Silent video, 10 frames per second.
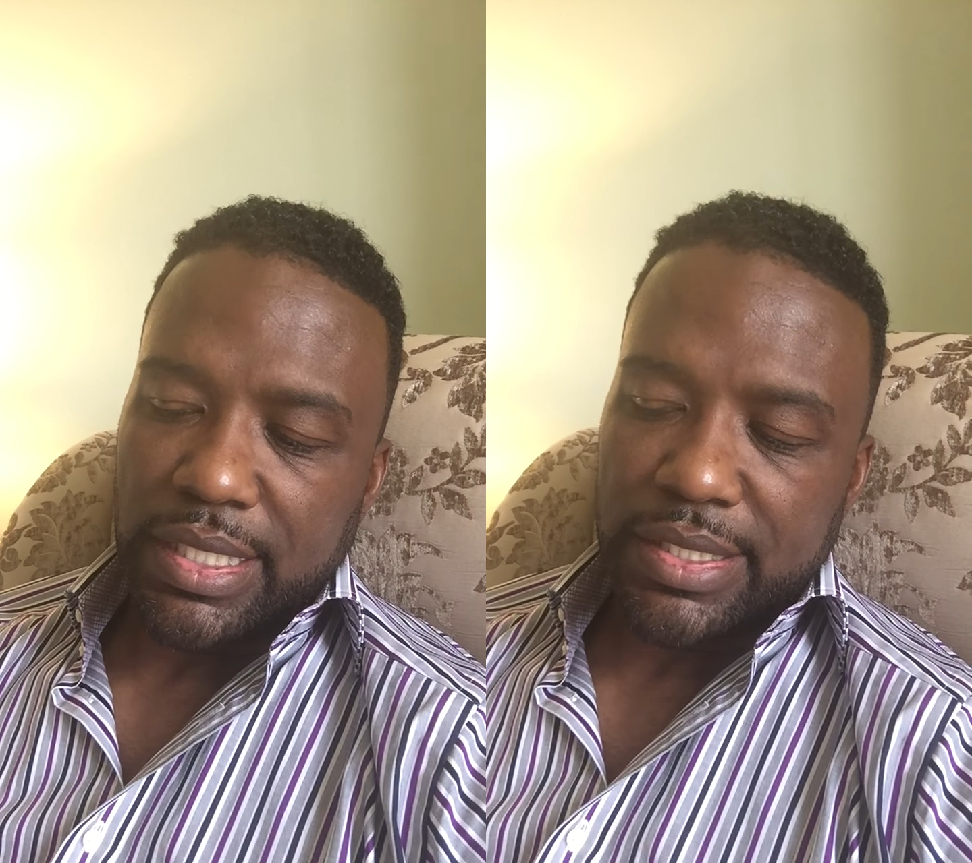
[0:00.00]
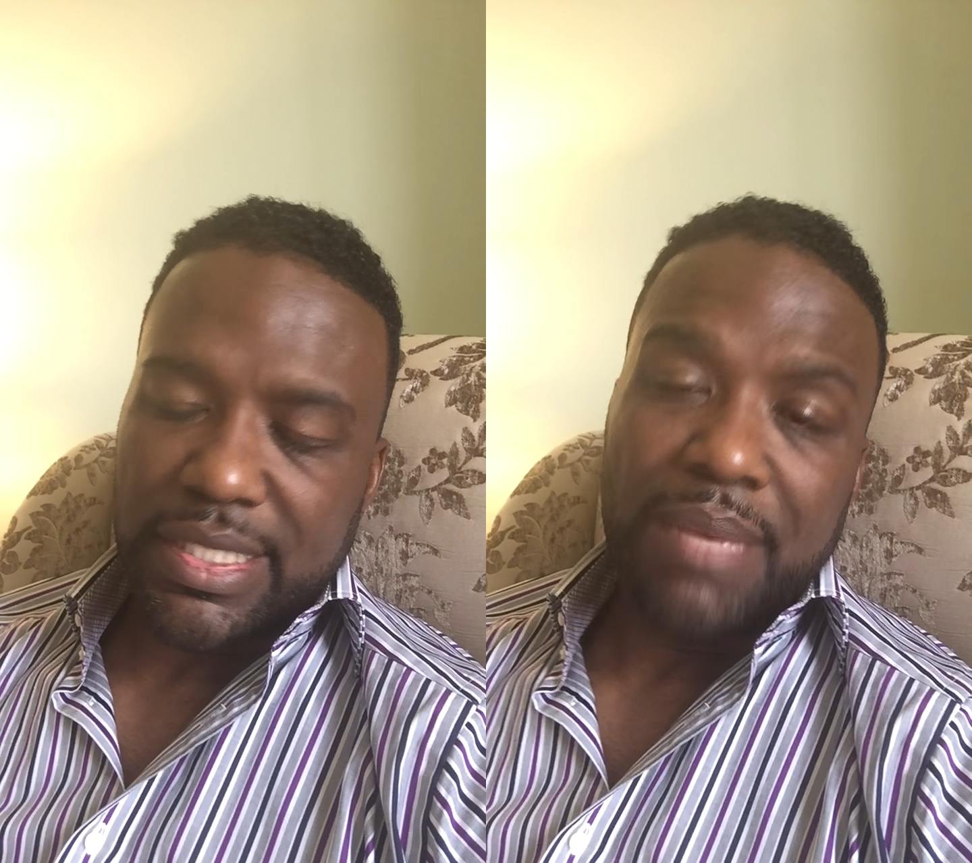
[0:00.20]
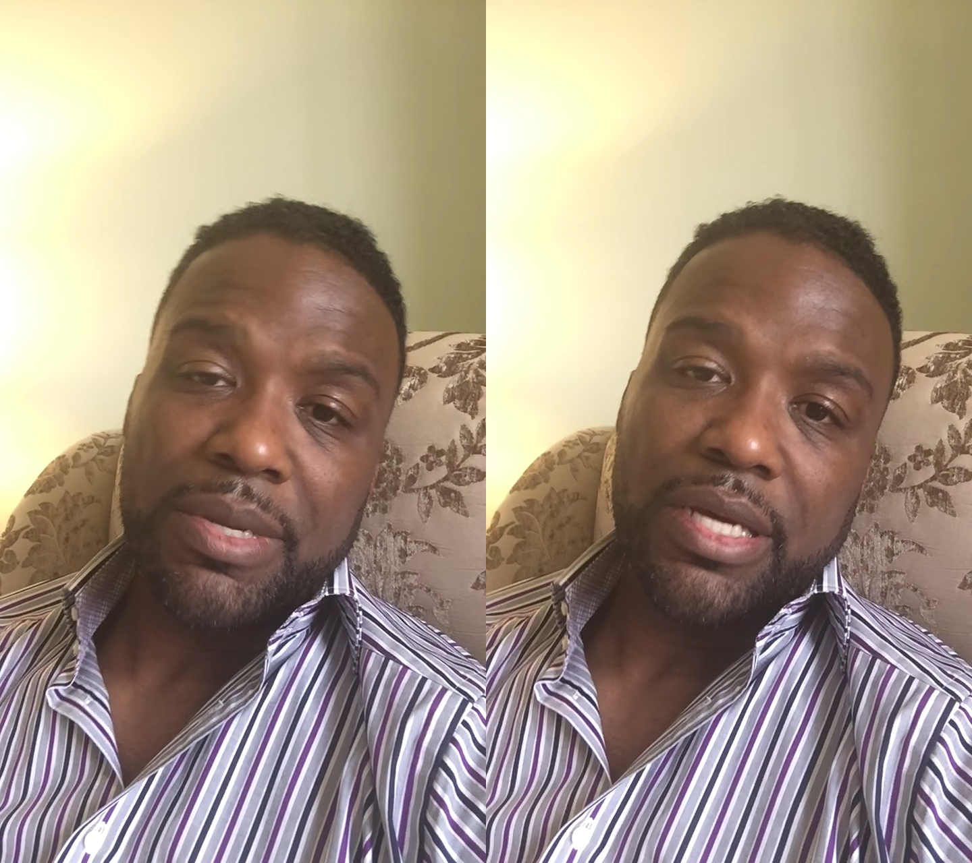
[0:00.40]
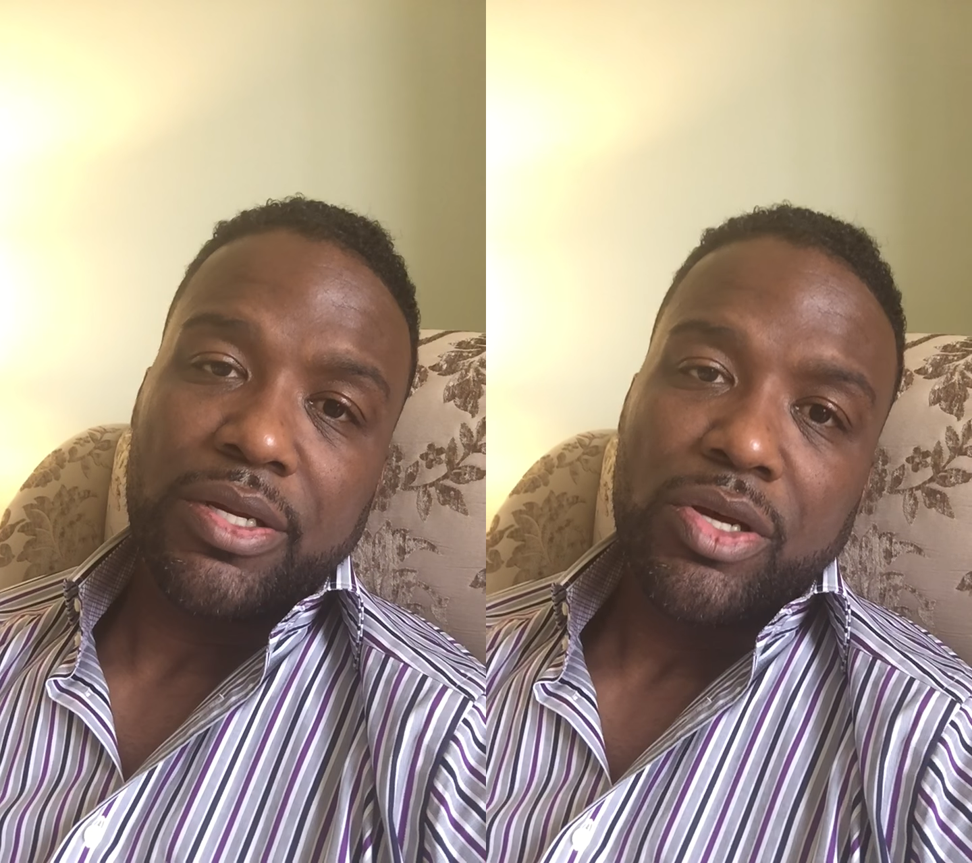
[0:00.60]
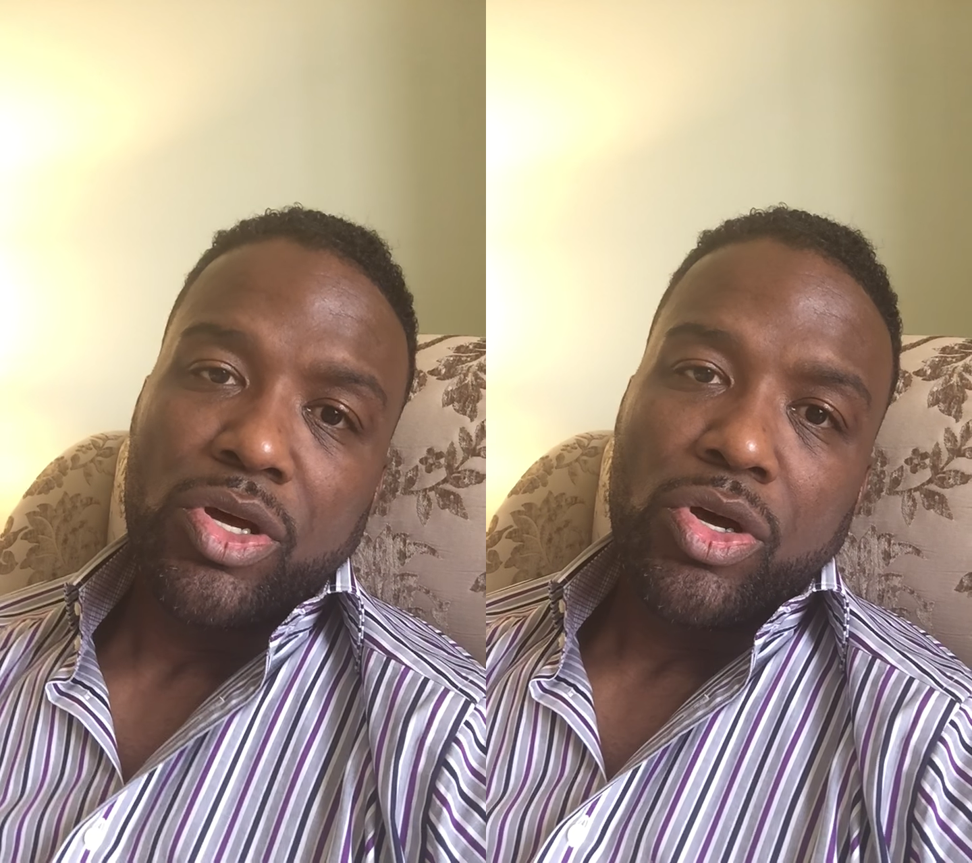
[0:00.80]

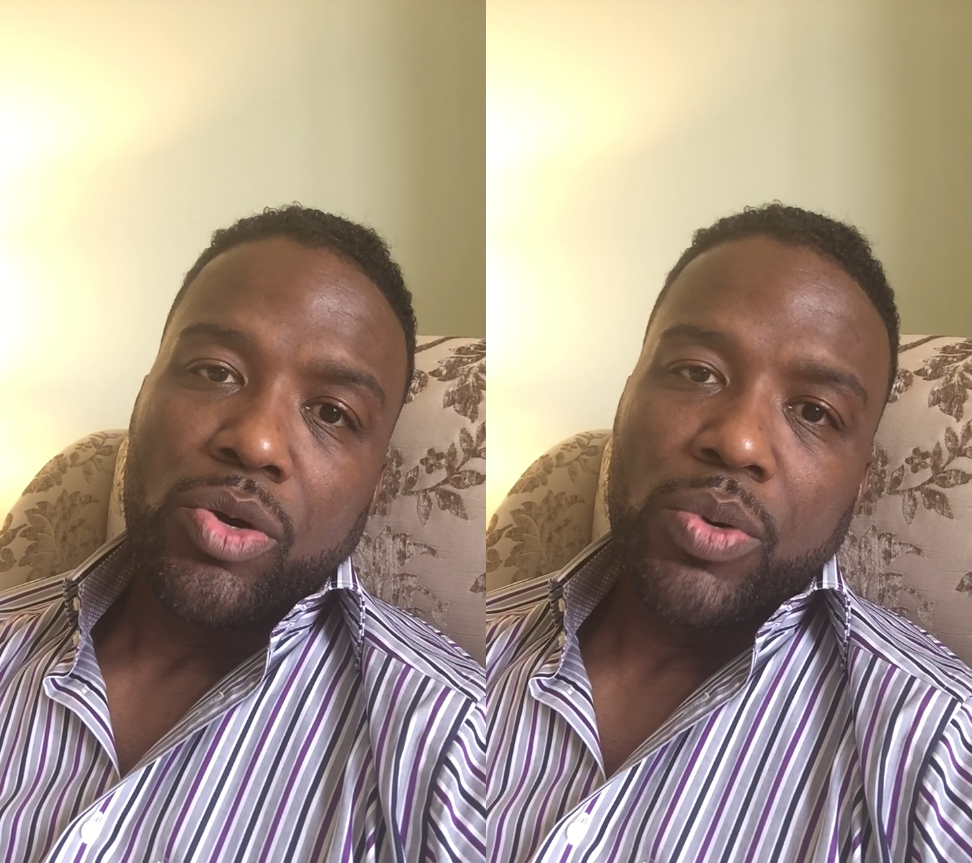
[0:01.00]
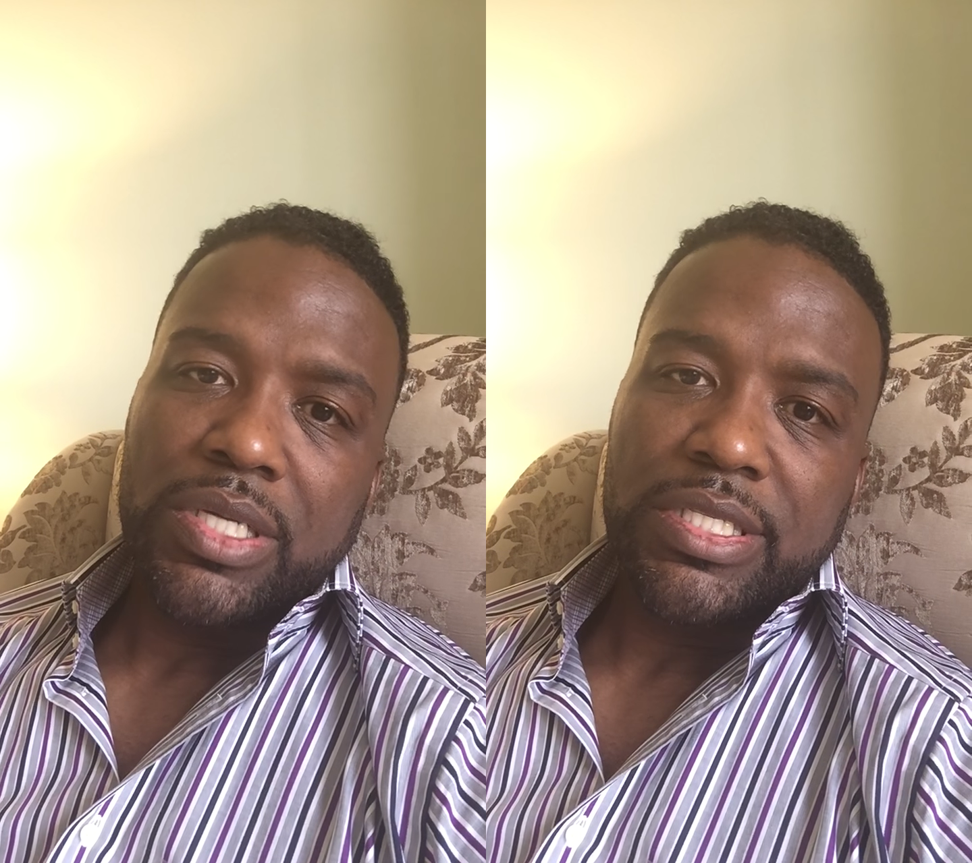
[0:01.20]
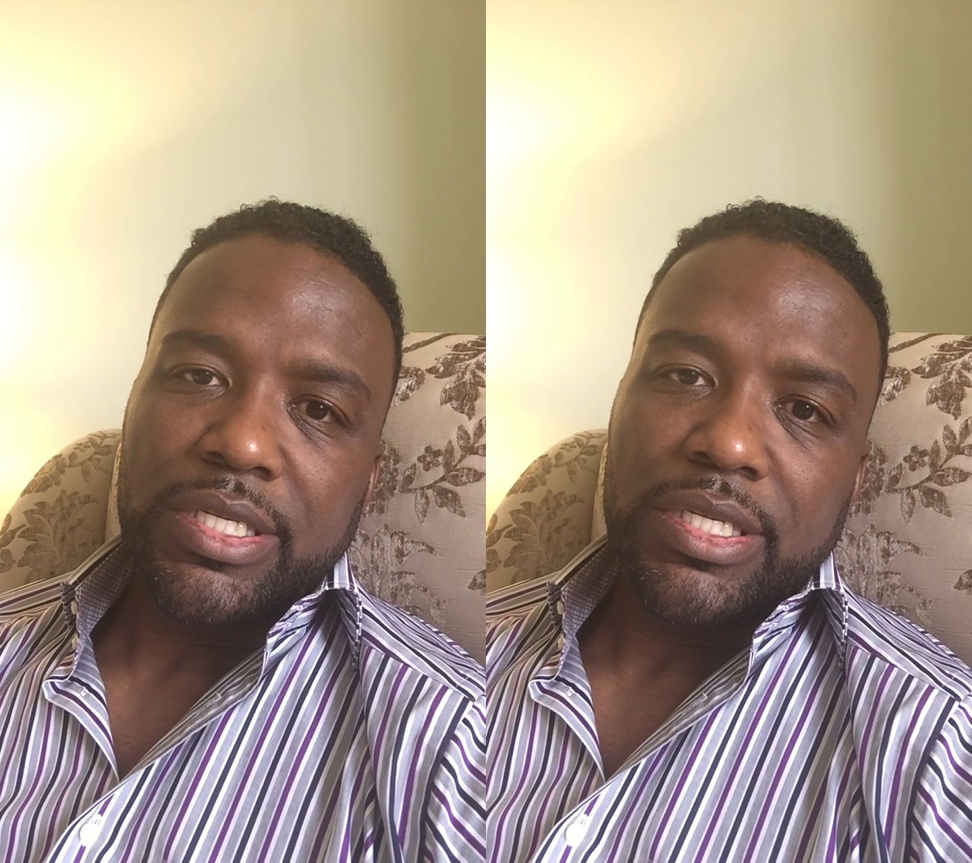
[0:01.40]
summit was